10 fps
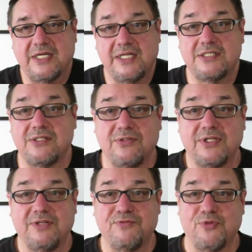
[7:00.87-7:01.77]
I guess they're
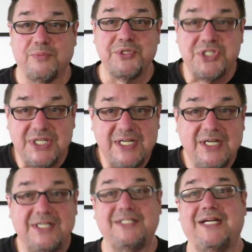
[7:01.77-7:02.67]
looking for a machine
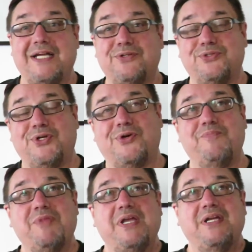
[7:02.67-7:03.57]
gun, I don't know.